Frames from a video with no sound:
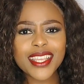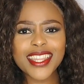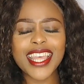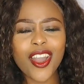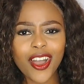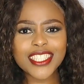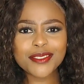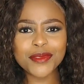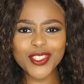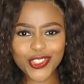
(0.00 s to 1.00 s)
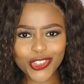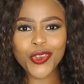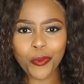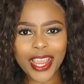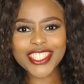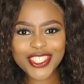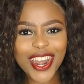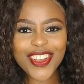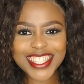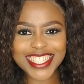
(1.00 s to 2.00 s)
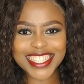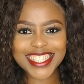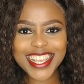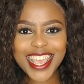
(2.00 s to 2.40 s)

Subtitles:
they asked me, do you wear trousers?